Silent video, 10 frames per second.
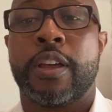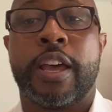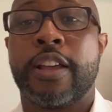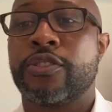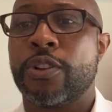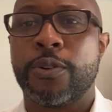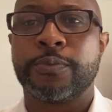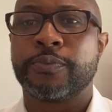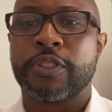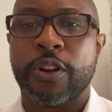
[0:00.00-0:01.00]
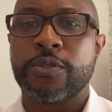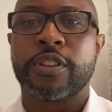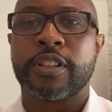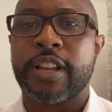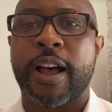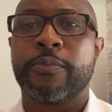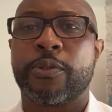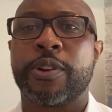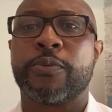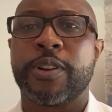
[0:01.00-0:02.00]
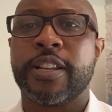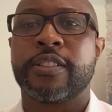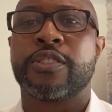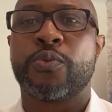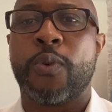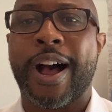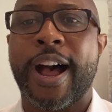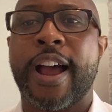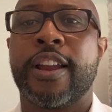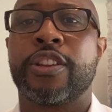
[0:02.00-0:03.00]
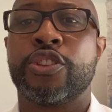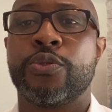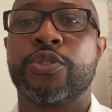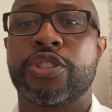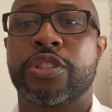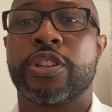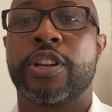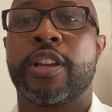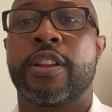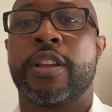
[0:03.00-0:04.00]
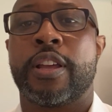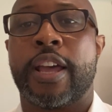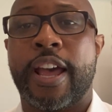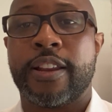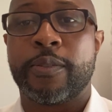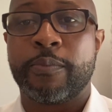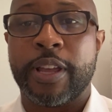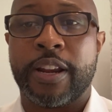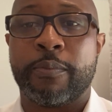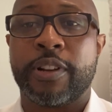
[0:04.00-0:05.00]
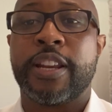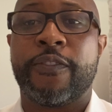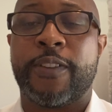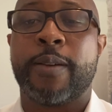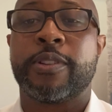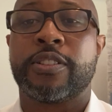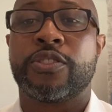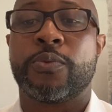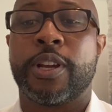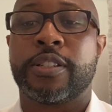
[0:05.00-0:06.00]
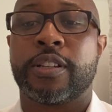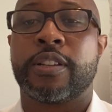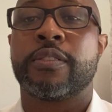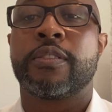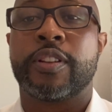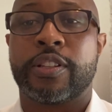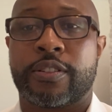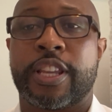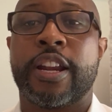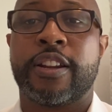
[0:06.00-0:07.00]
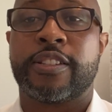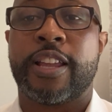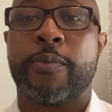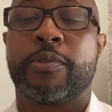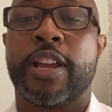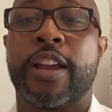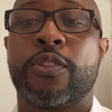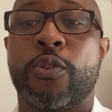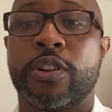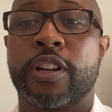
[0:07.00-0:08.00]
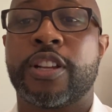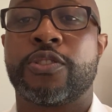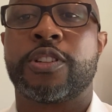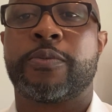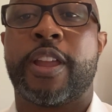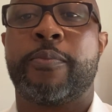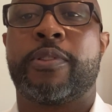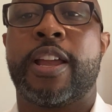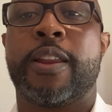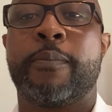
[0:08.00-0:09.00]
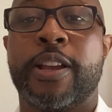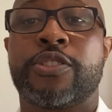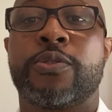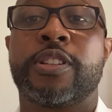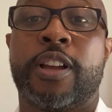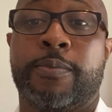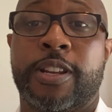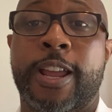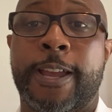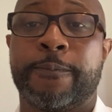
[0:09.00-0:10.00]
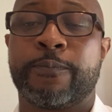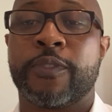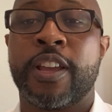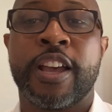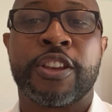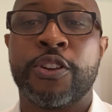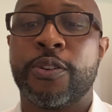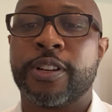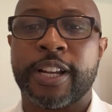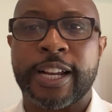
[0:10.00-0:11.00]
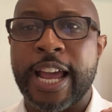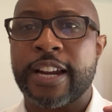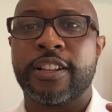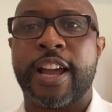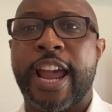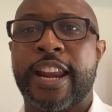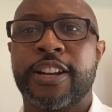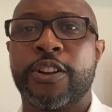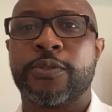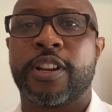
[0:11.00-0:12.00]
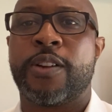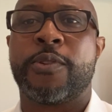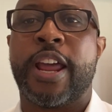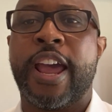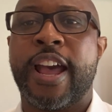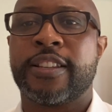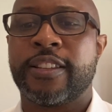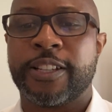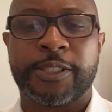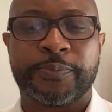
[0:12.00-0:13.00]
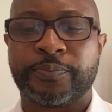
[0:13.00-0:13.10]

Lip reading: And so those are the top 3 reasons why you should, in a blended family situation, get an estate plan or look at your estate plan and make sure it's up to date. You know, and I got a little anecdote that I want to add to this.